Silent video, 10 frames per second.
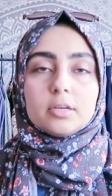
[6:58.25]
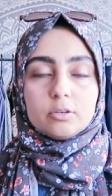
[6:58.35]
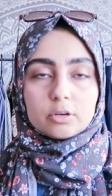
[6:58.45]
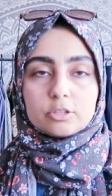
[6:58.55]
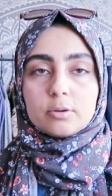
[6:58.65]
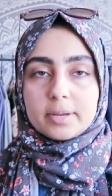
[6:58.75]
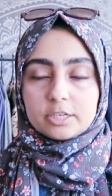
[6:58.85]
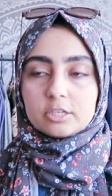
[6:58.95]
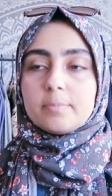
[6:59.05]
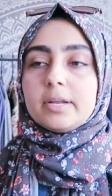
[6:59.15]
But Noor Couture made
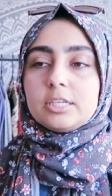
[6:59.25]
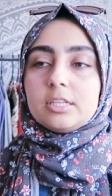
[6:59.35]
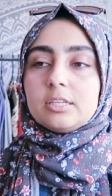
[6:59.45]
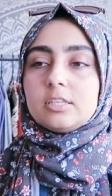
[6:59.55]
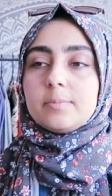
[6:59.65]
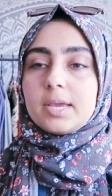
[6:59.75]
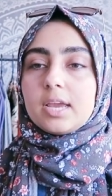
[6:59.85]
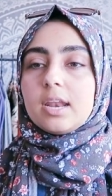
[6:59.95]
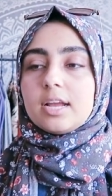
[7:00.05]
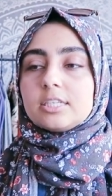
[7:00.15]
sure to mention this to
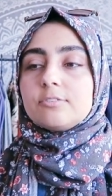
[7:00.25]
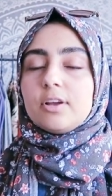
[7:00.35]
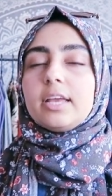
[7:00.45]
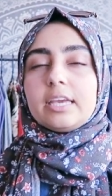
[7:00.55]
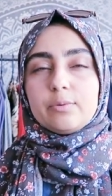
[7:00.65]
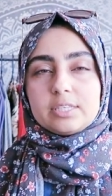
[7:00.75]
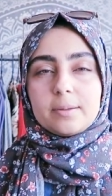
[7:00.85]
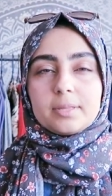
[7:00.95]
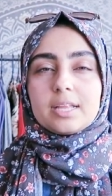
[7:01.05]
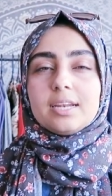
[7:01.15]
me, and I just felt like it was
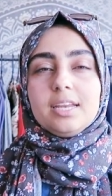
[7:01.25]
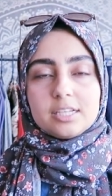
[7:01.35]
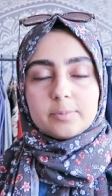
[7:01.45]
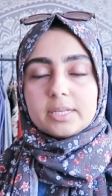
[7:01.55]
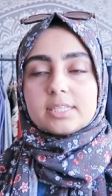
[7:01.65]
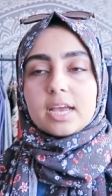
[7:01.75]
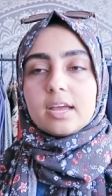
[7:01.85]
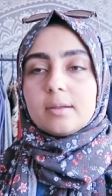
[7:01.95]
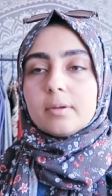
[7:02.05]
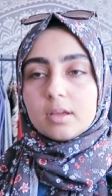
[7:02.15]
something that needed to be
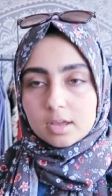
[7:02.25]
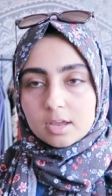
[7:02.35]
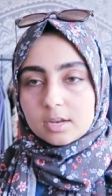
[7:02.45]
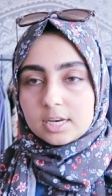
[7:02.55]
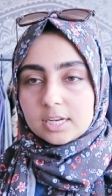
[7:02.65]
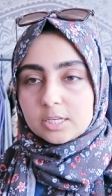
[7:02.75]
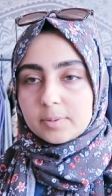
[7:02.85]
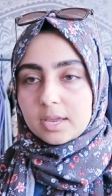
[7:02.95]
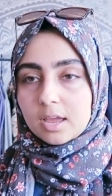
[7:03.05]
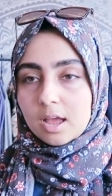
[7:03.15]
said, needed to
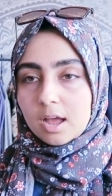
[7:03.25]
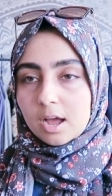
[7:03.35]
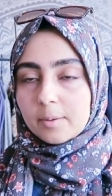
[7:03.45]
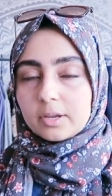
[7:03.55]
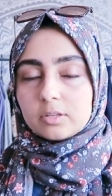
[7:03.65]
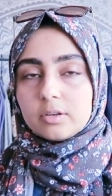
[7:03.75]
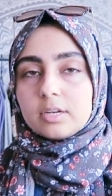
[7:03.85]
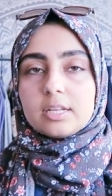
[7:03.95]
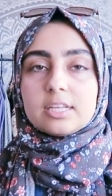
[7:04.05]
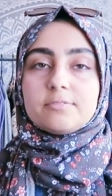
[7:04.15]
be
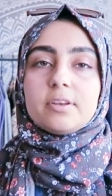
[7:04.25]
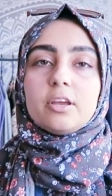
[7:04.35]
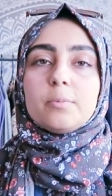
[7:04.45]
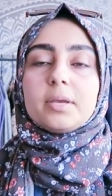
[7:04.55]
included in this video,